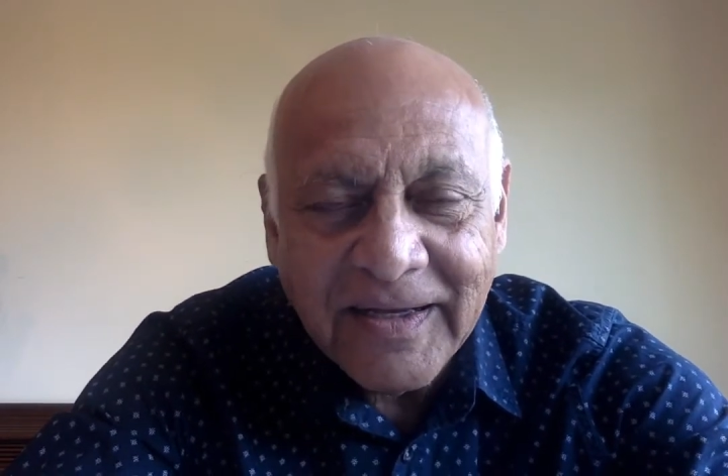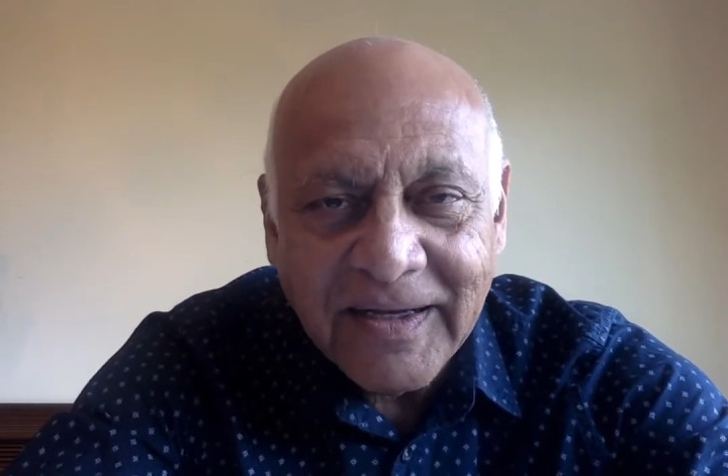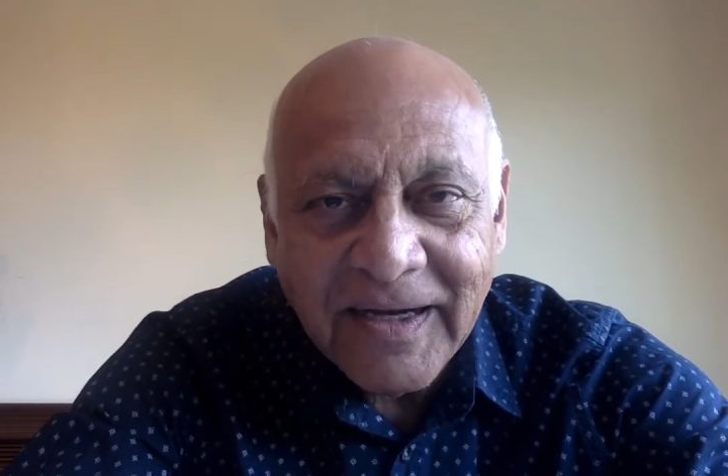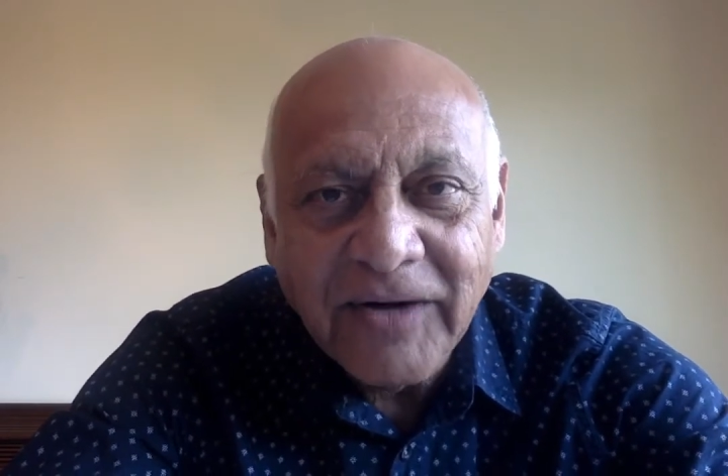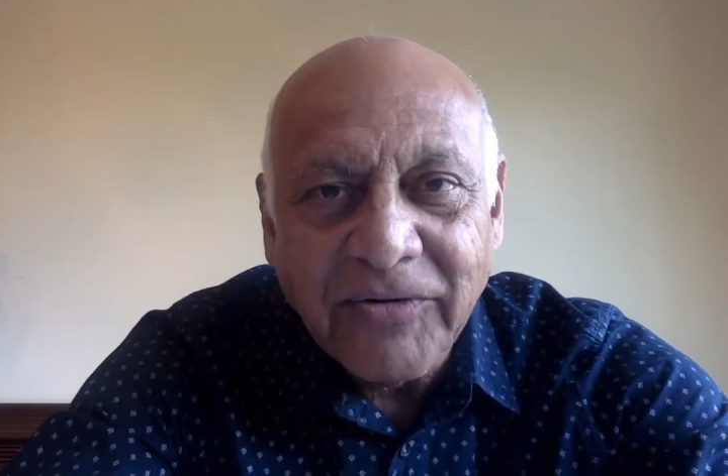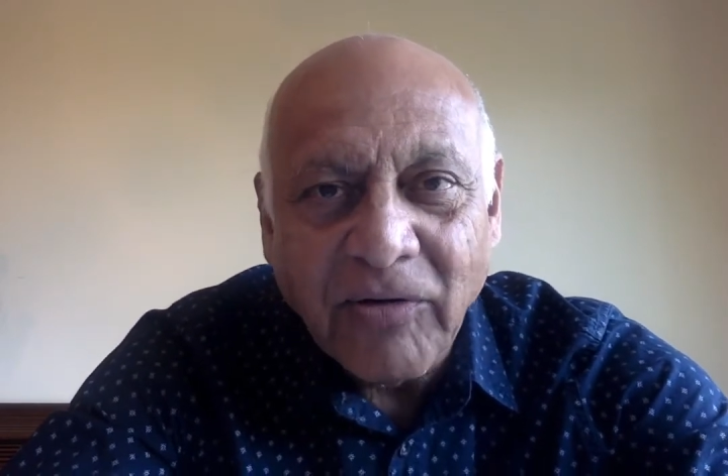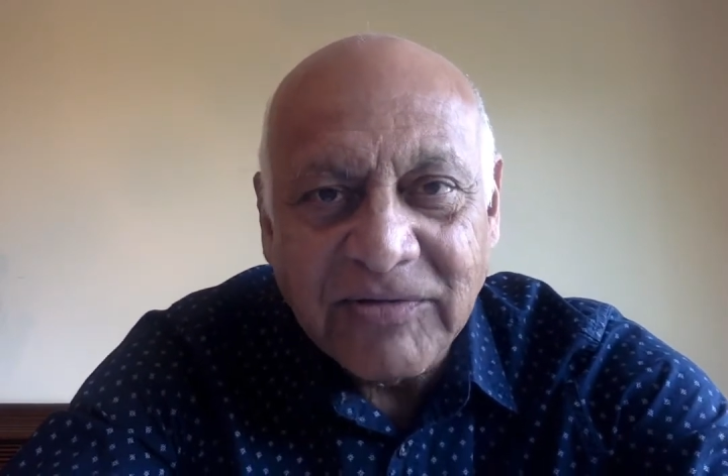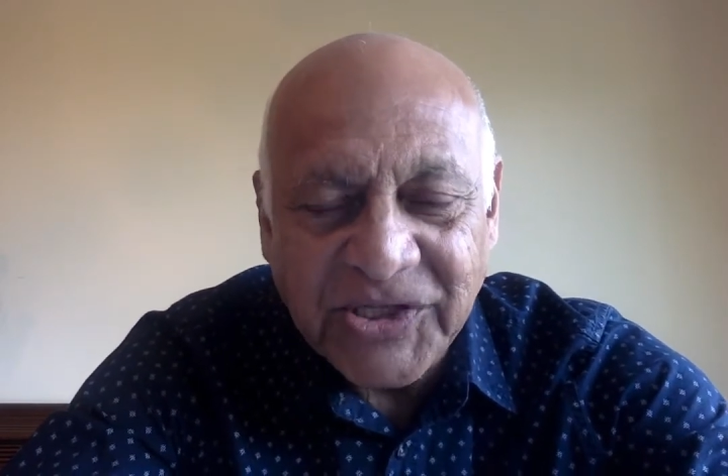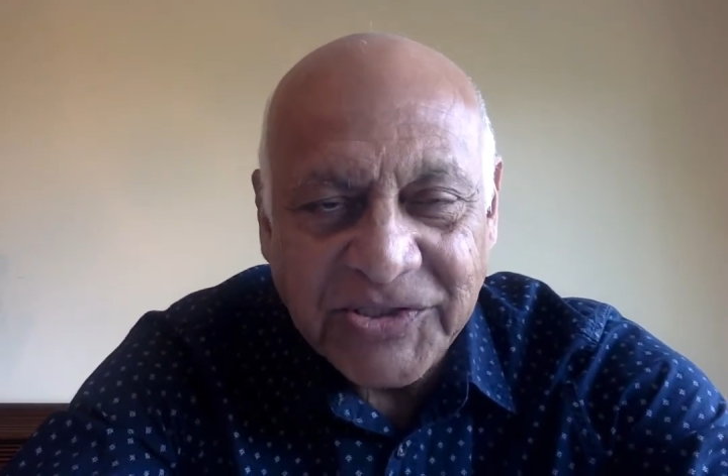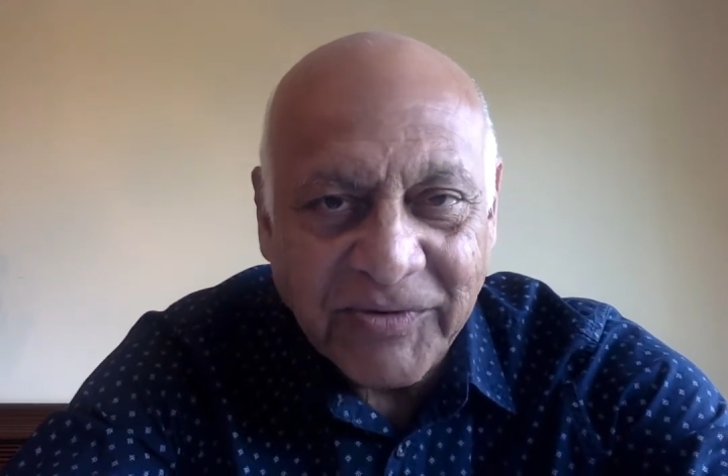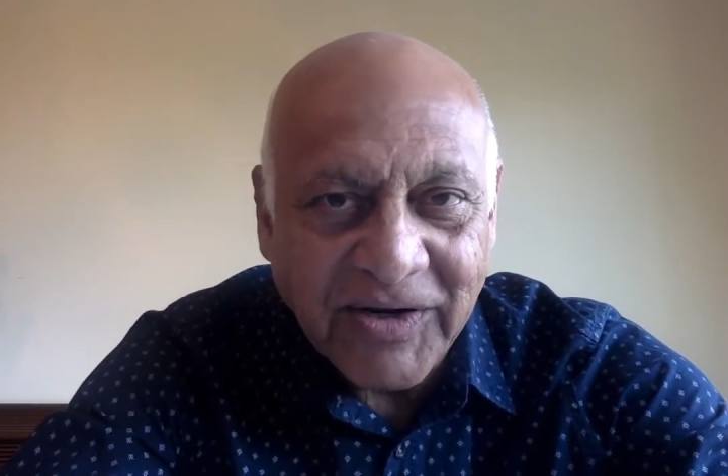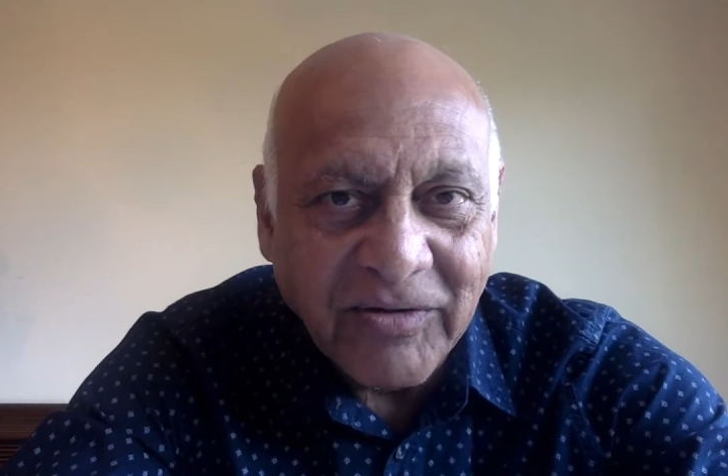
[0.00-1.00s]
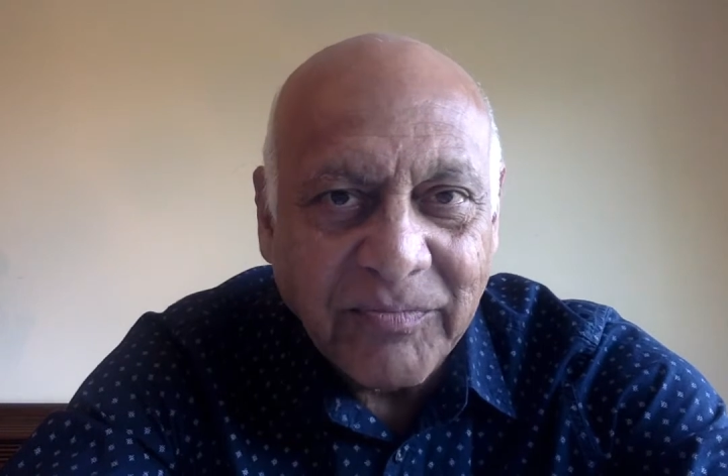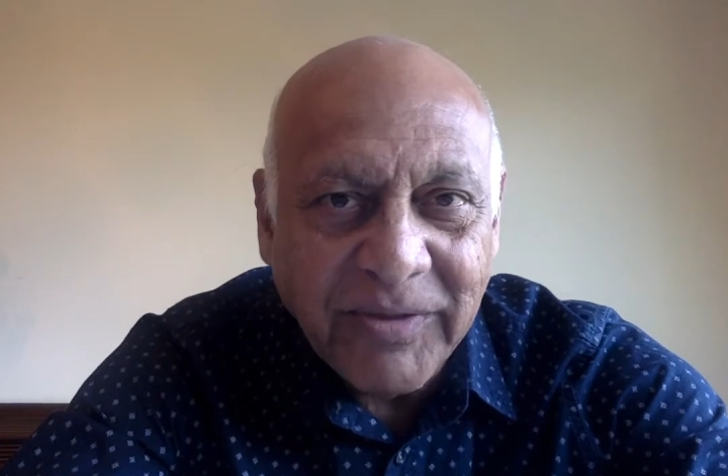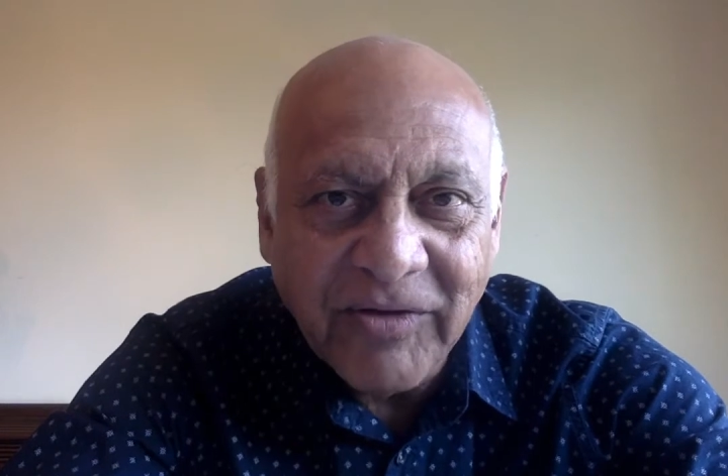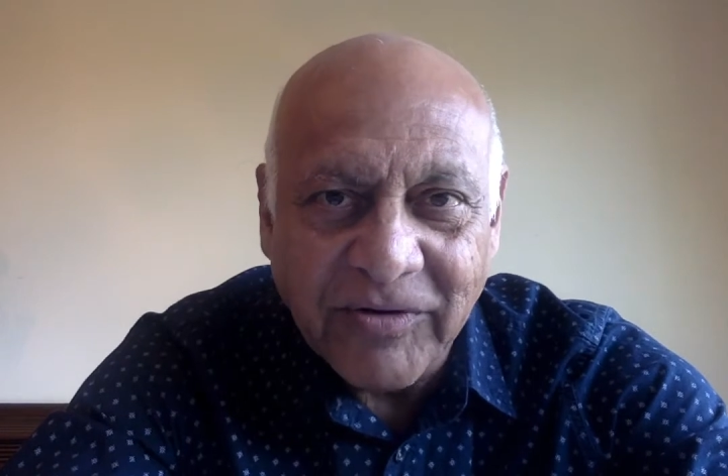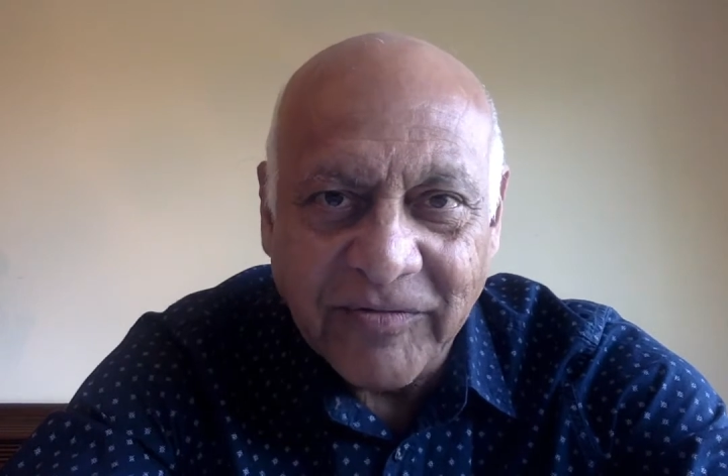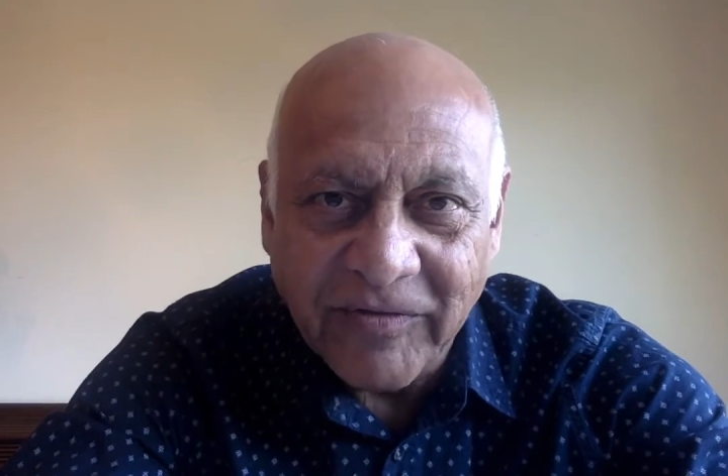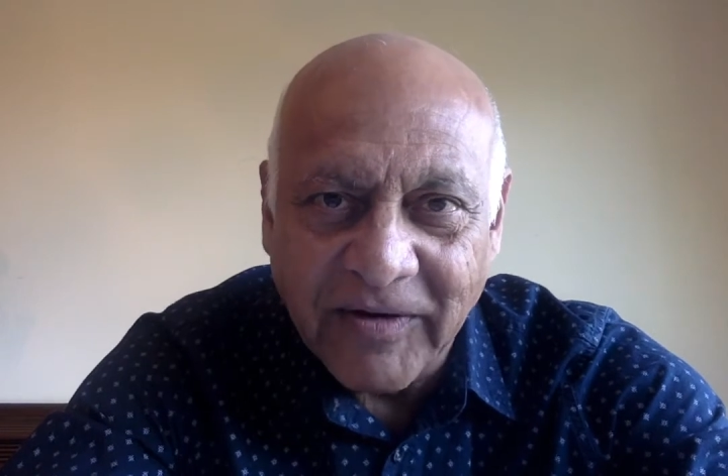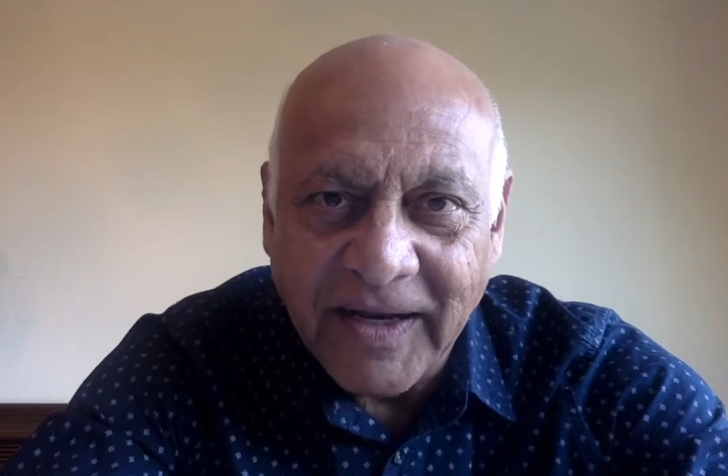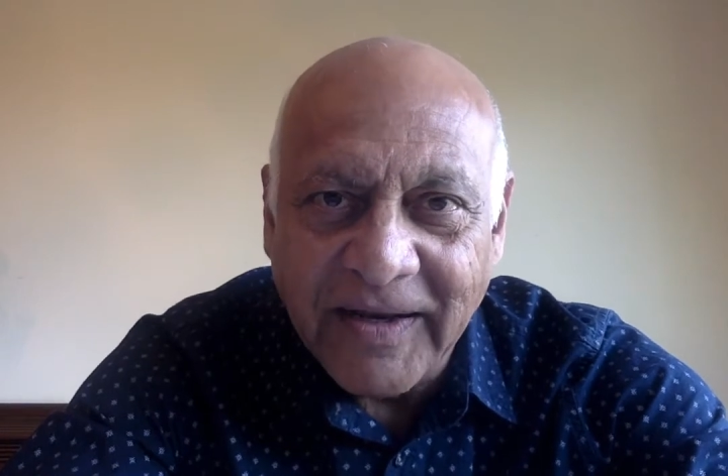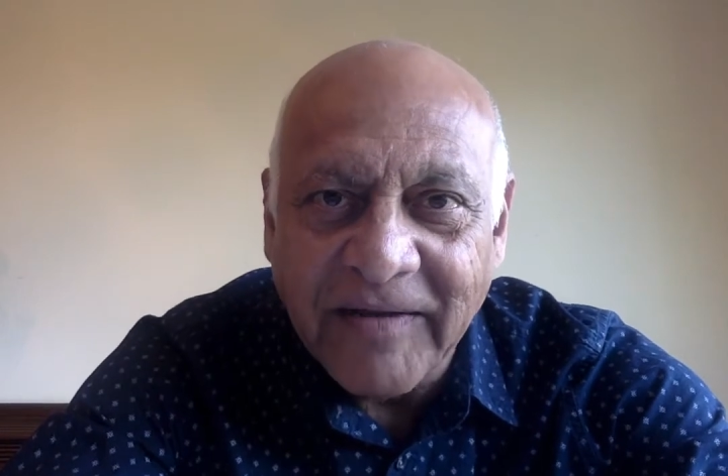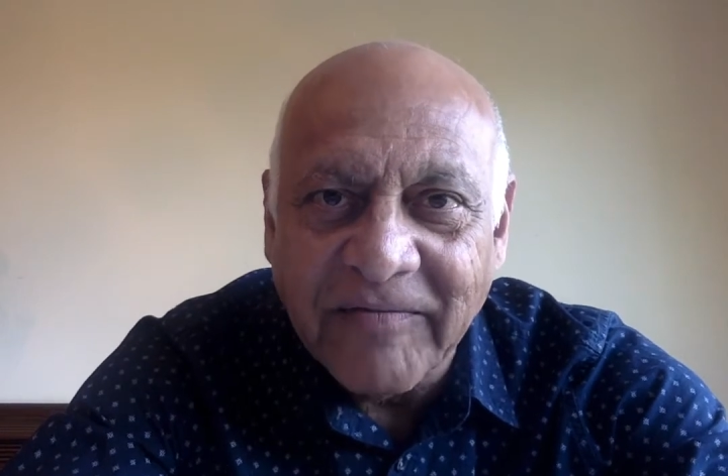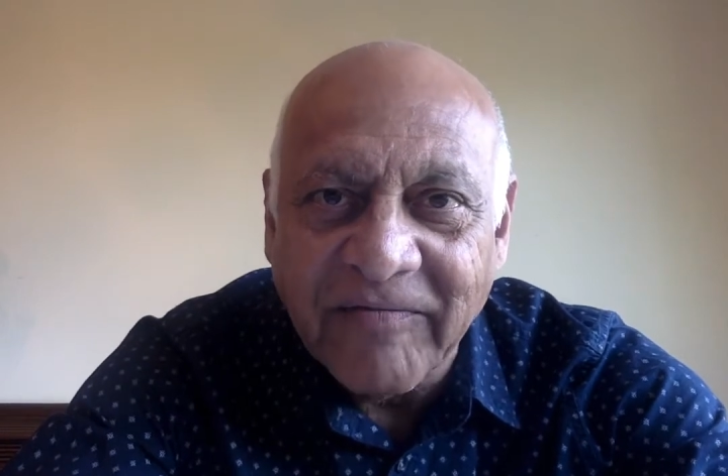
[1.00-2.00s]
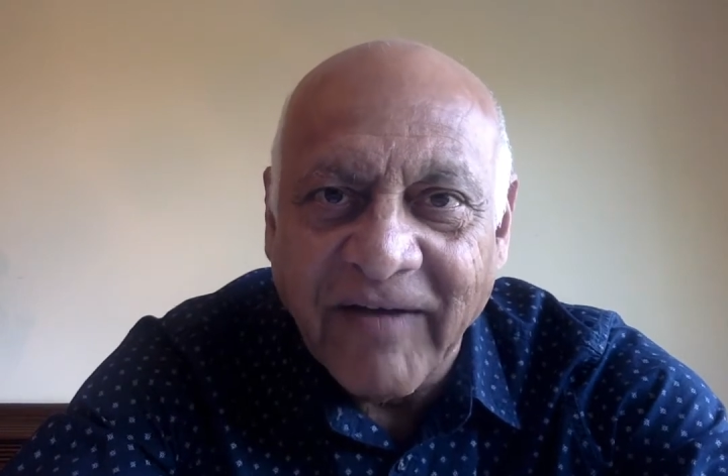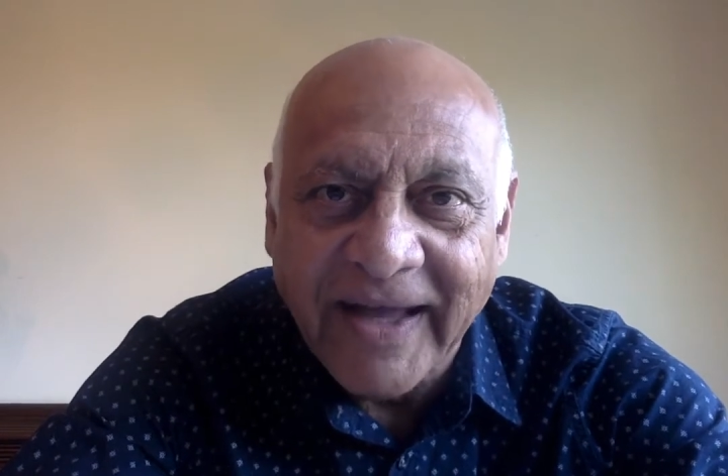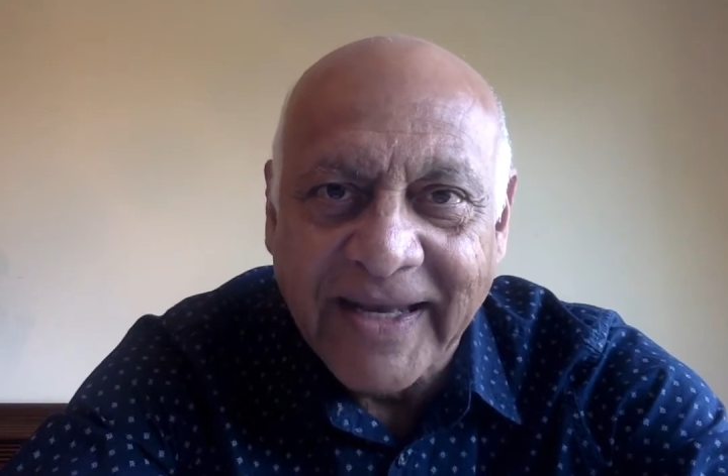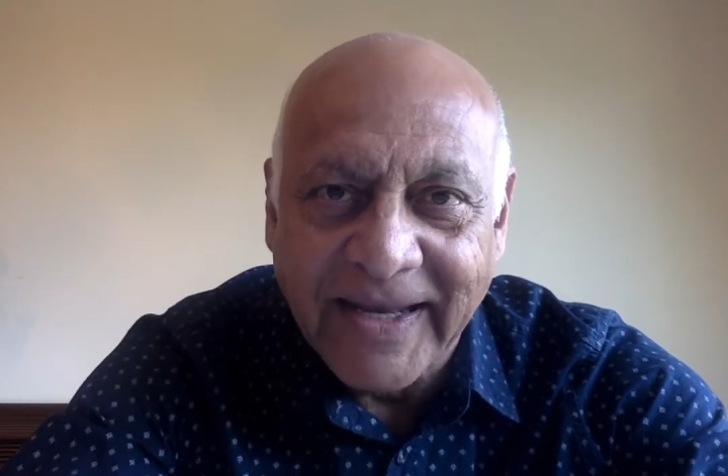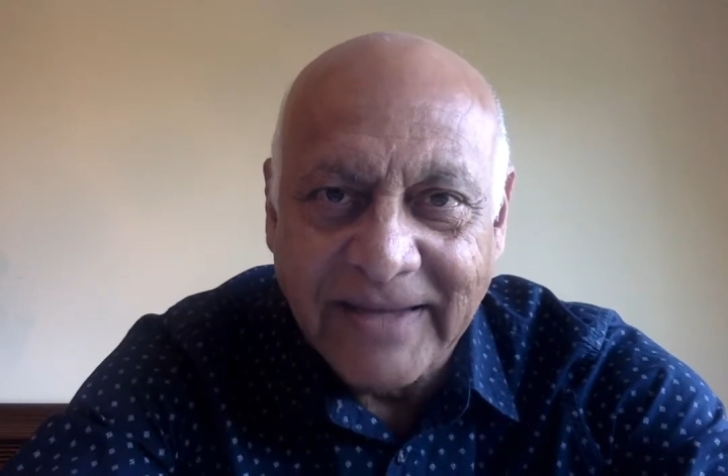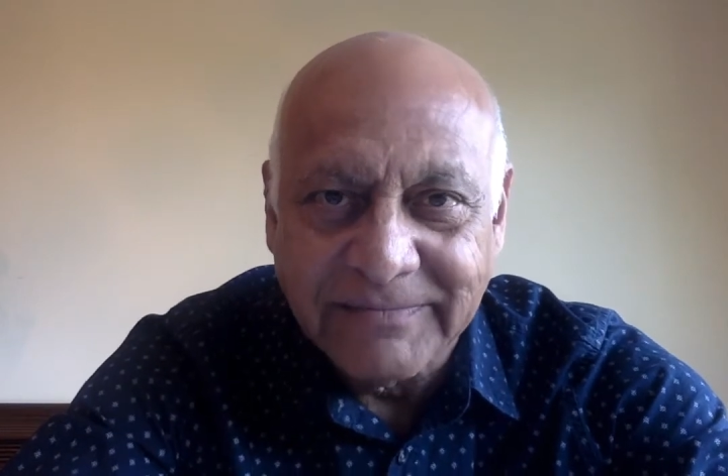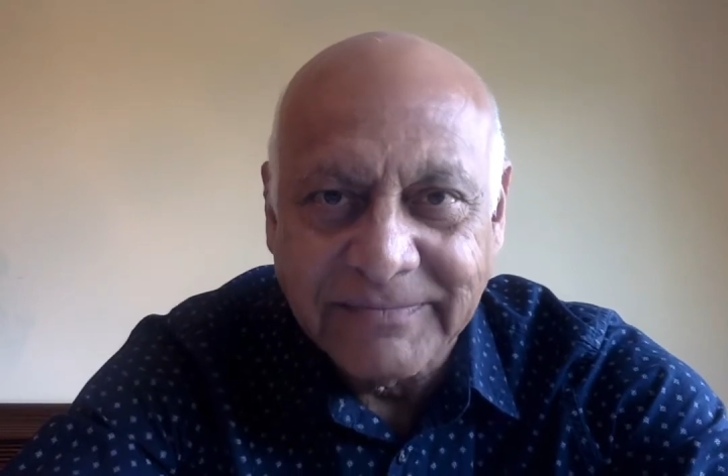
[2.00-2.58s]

her roses would look beautiful and inviting.